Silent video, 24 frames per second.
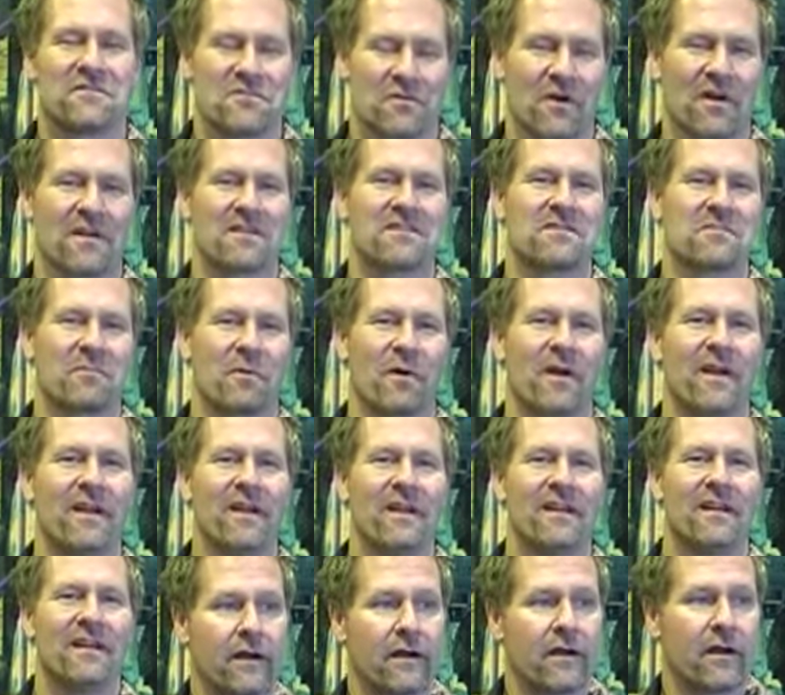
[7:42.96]
Gerard Spreet.
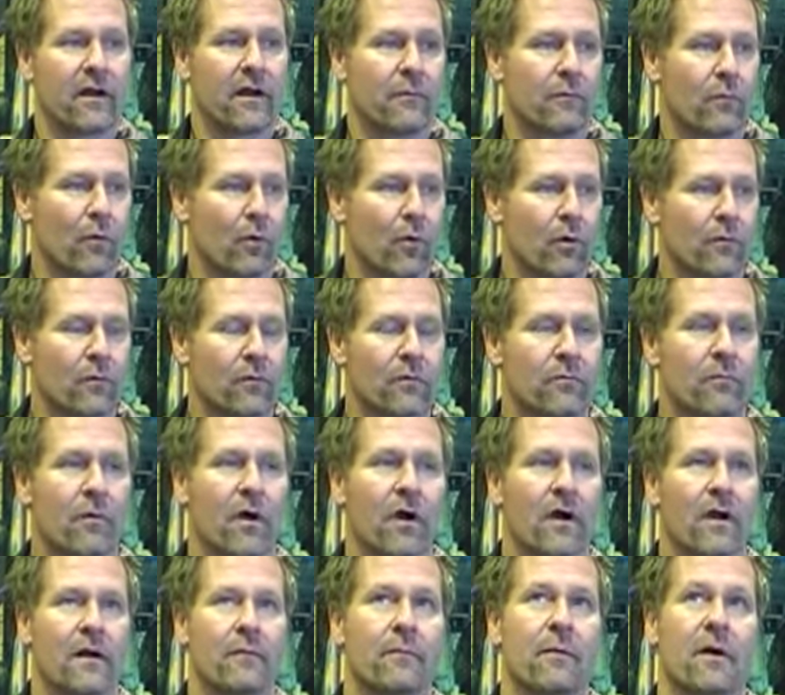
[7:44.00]
I got on board with
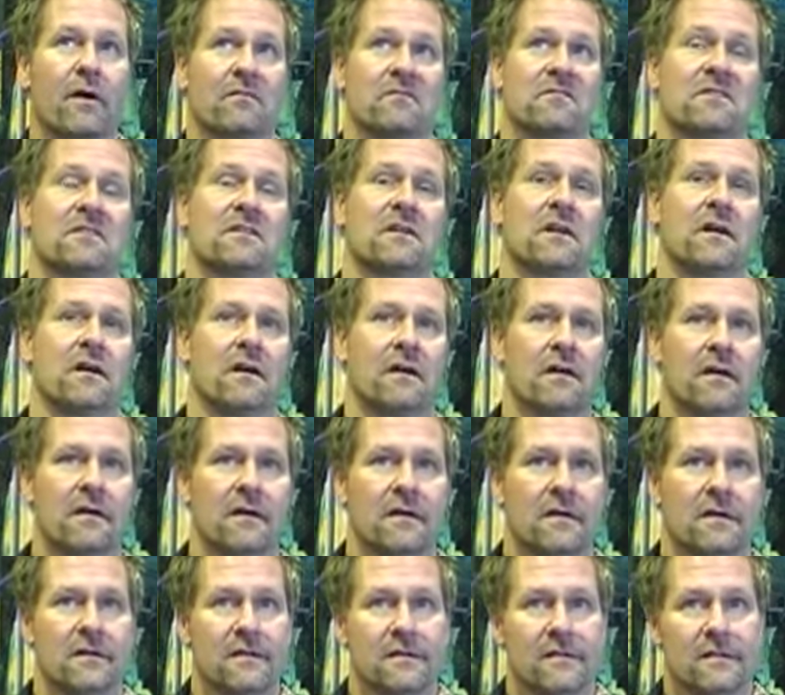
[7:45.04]
Marc about
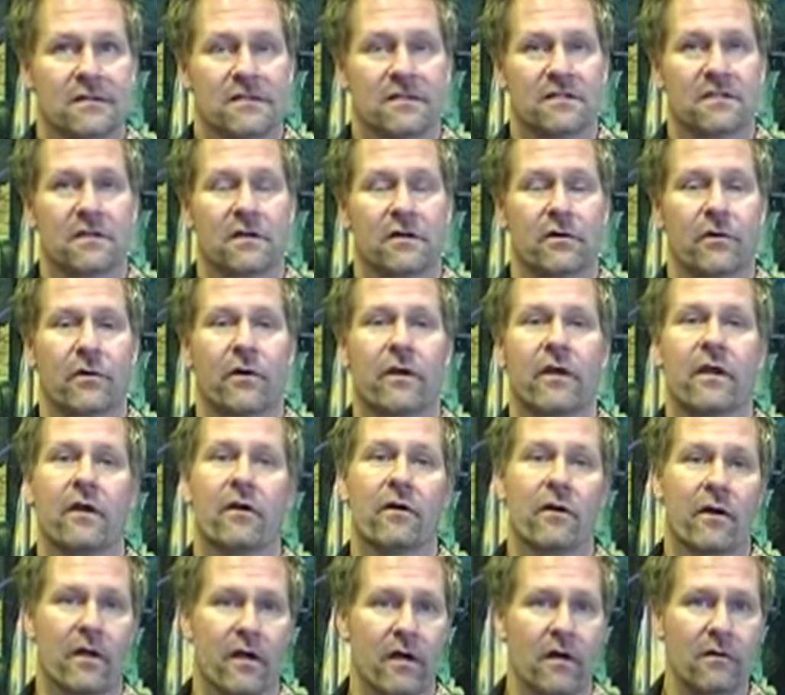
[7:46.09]
just under a
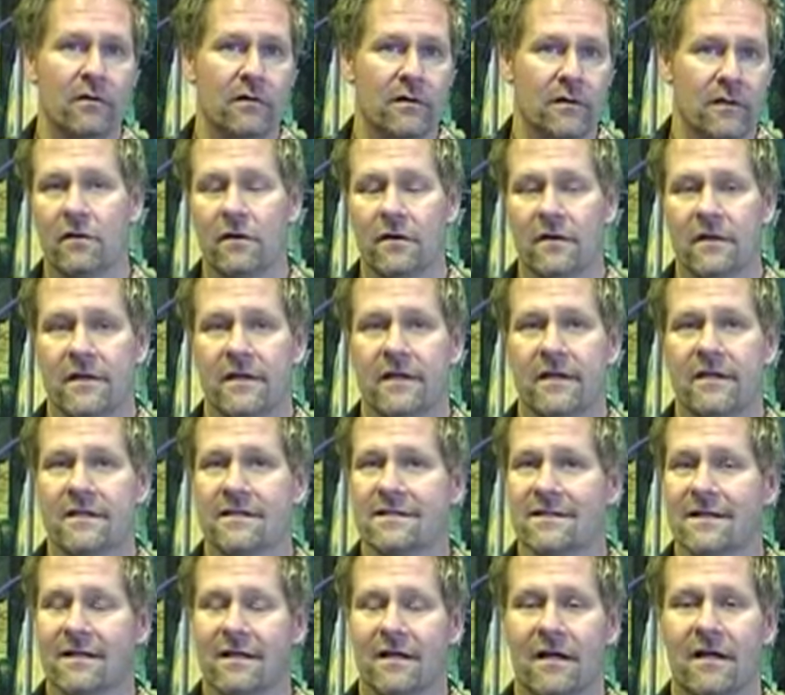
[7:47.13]
year ago.
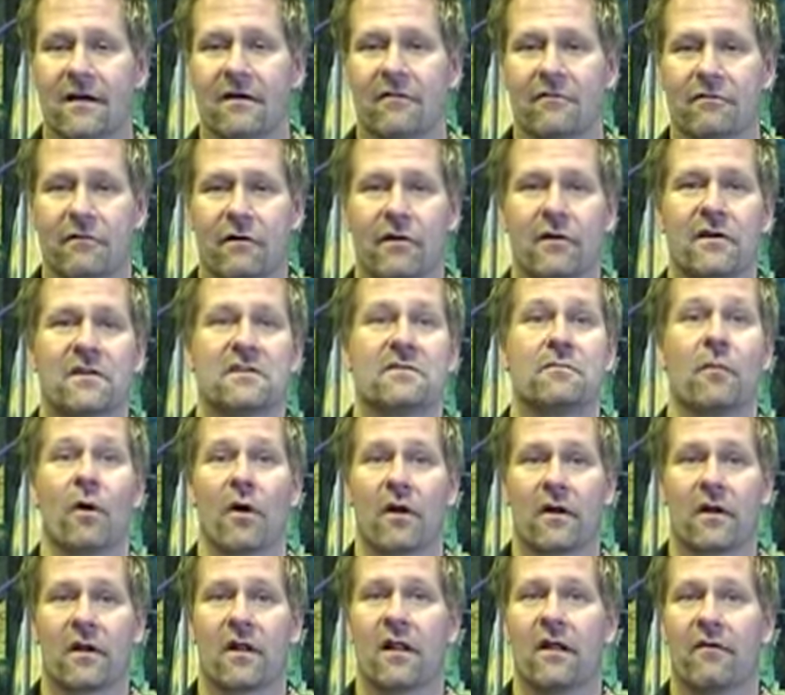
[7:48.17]
He's a very
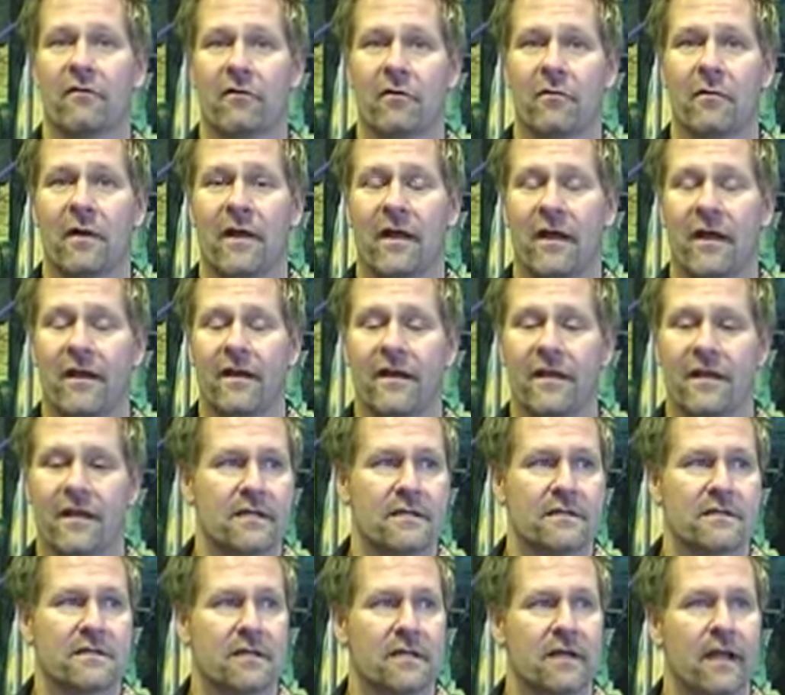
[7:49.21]
smart and clever man.
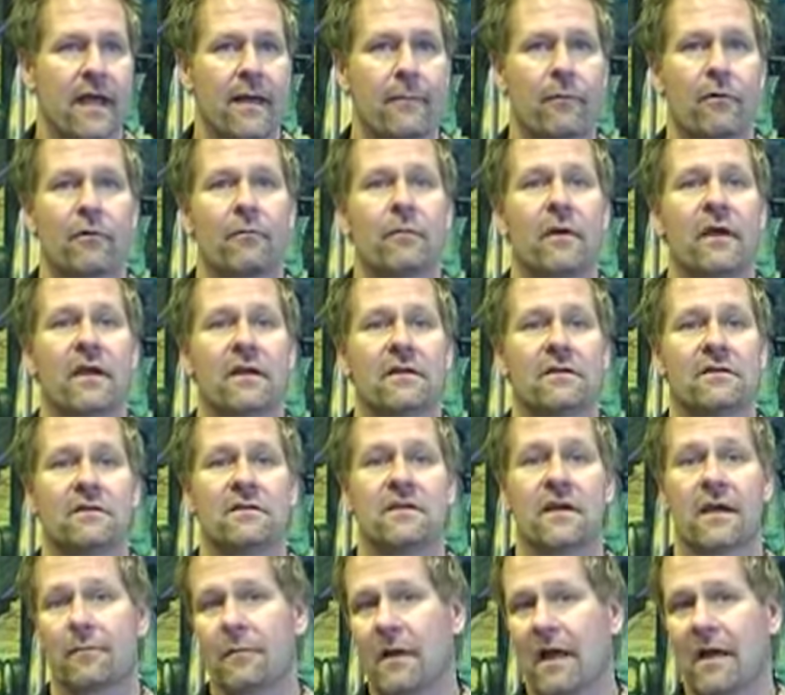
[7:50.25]
He's enabled me to
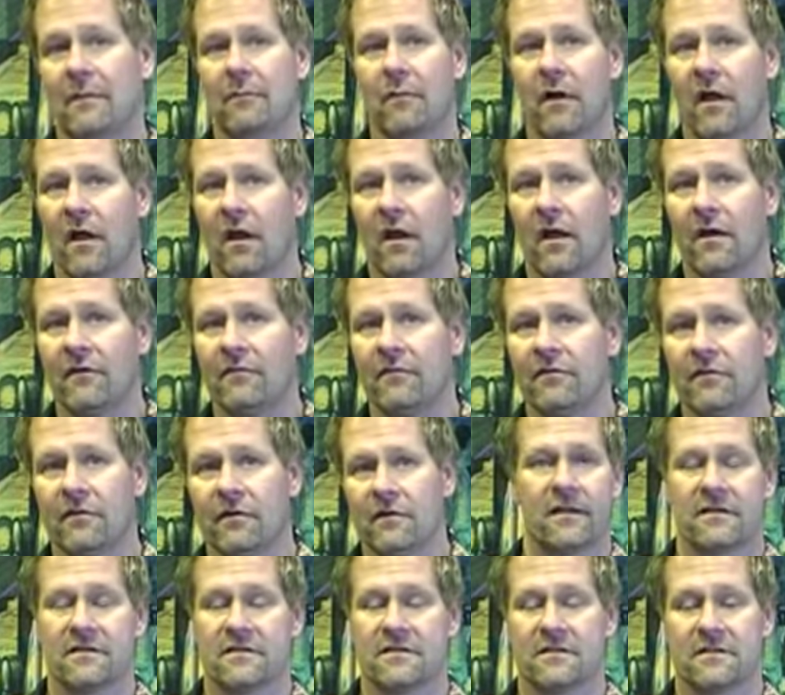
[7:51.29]
take back my life.
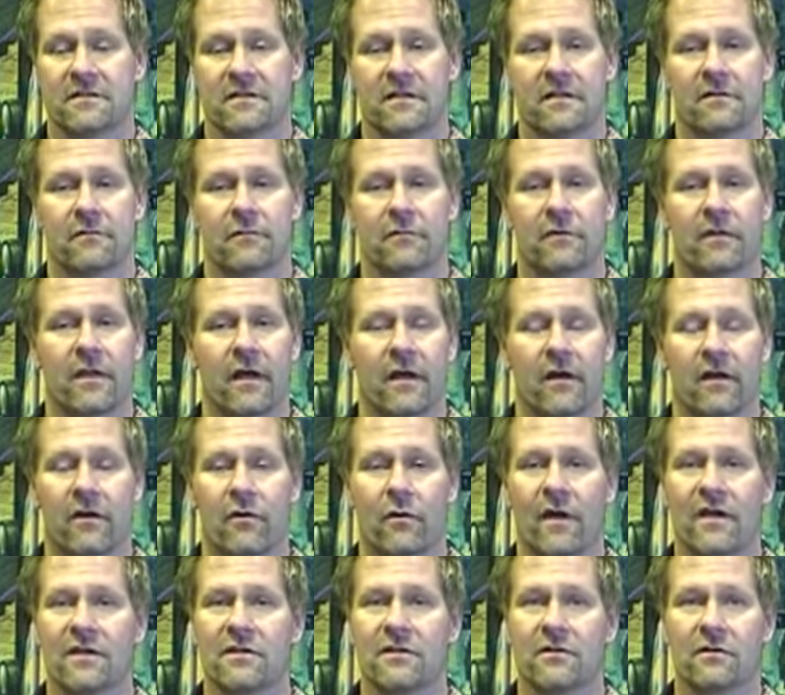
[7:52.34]
This, without a
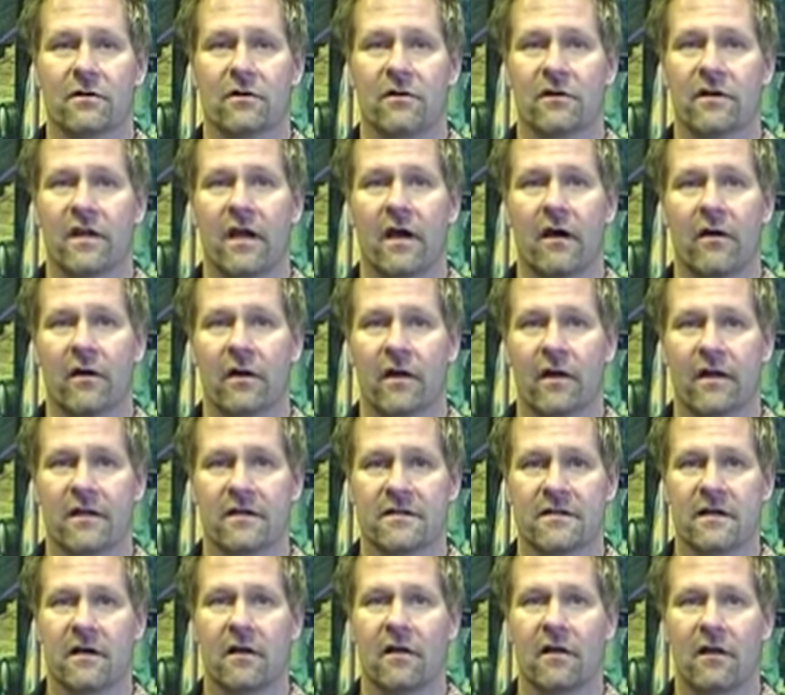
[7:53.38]
question or a doubt, I can
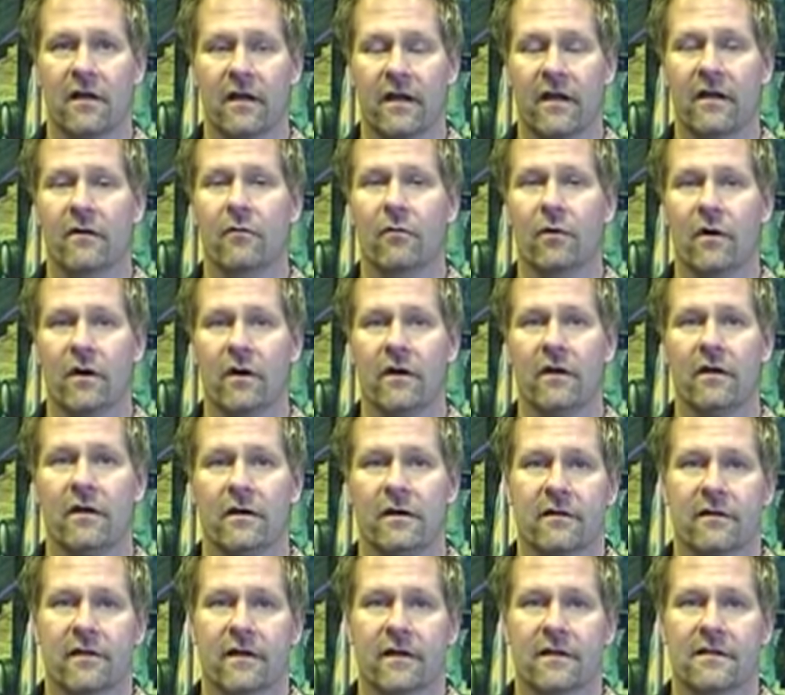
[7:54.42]
tell anyone
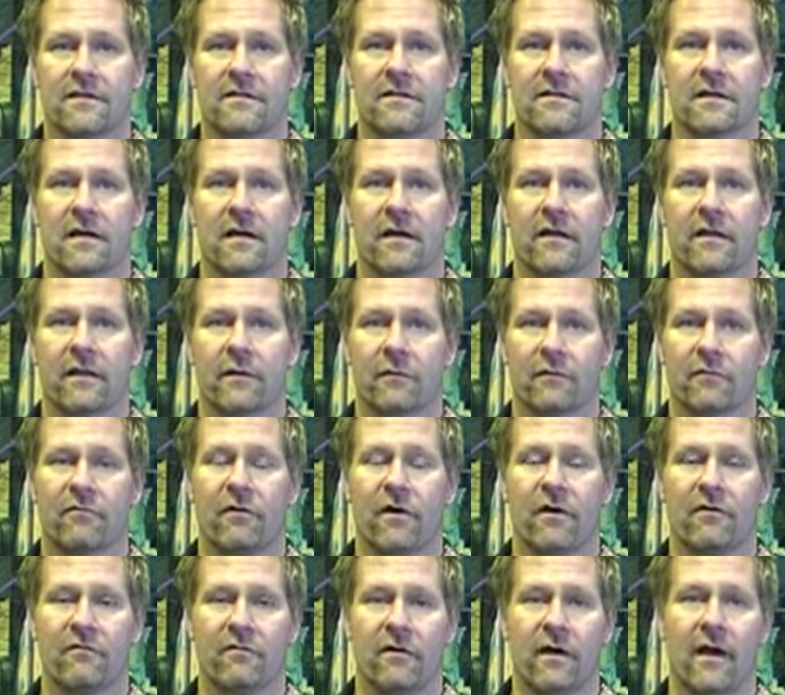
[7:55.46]
that they would
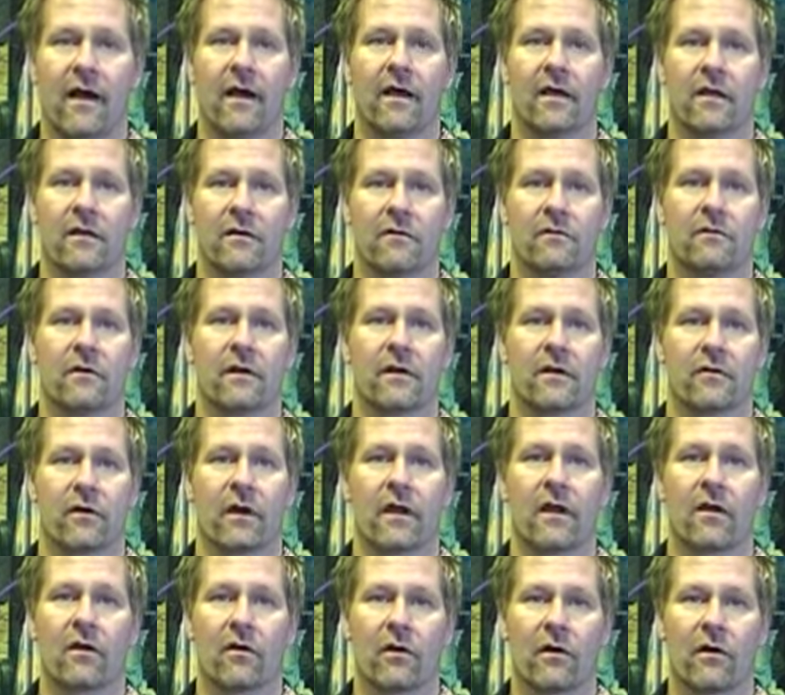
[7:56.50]
find value and
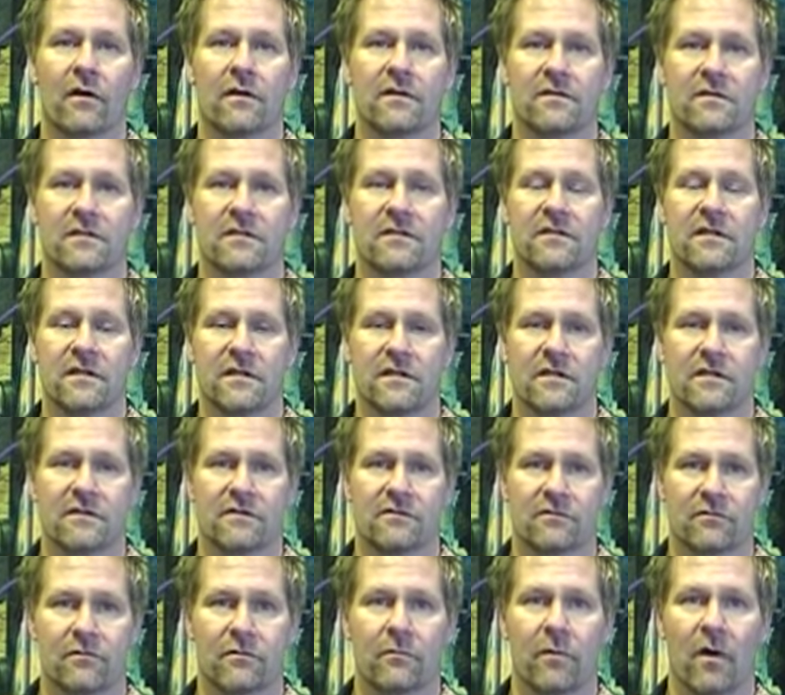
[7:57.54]
great learnings and
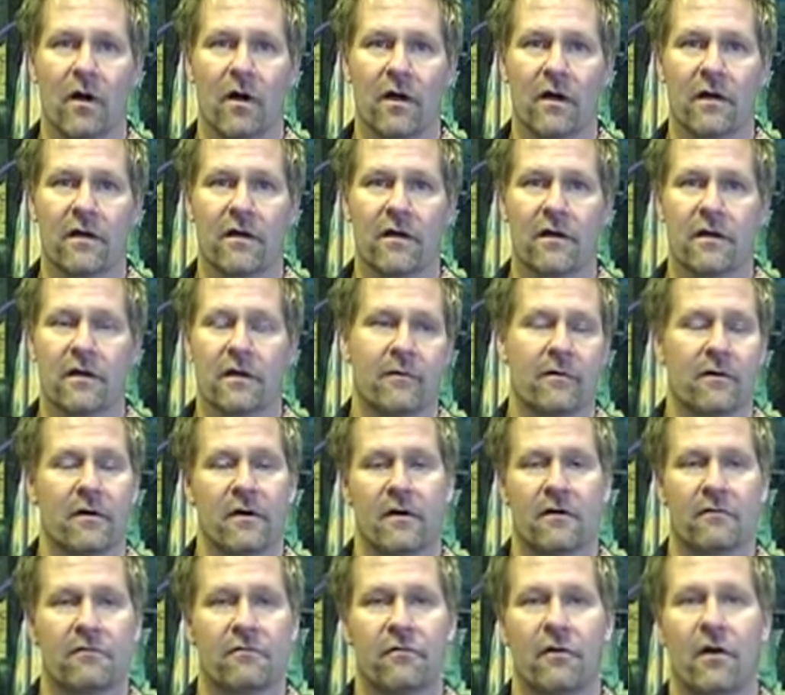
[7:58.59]
teachings through Marc. He's
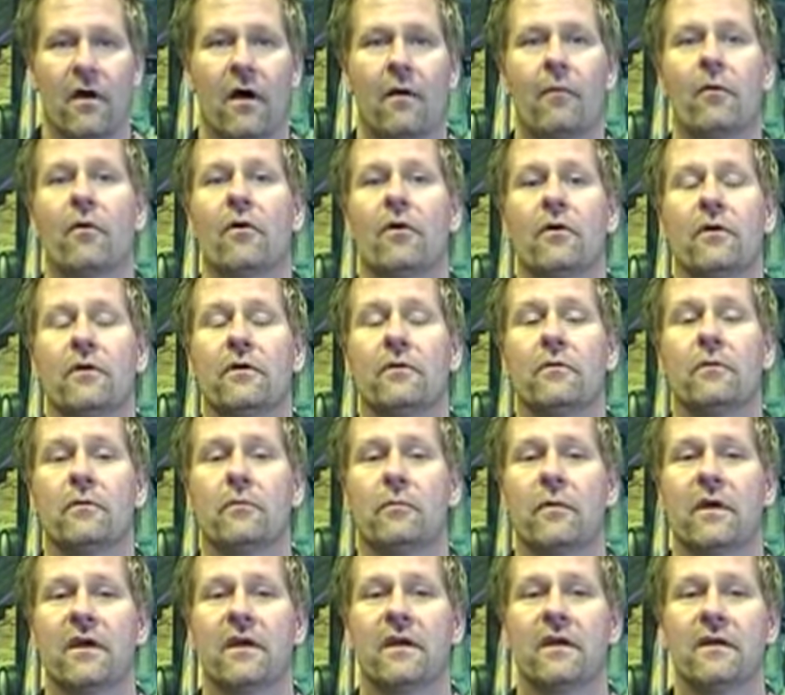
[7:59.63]
a phenomenal human
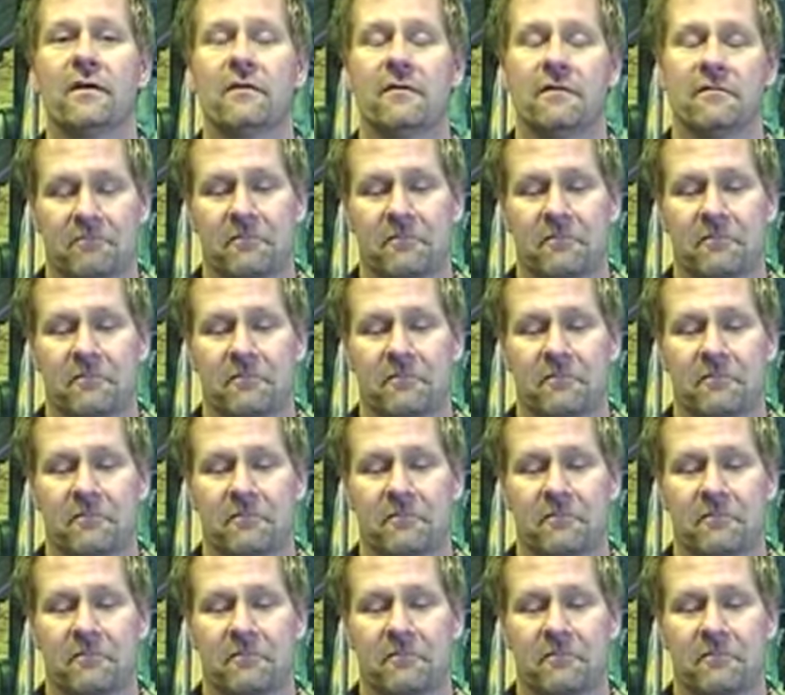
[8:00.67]
being.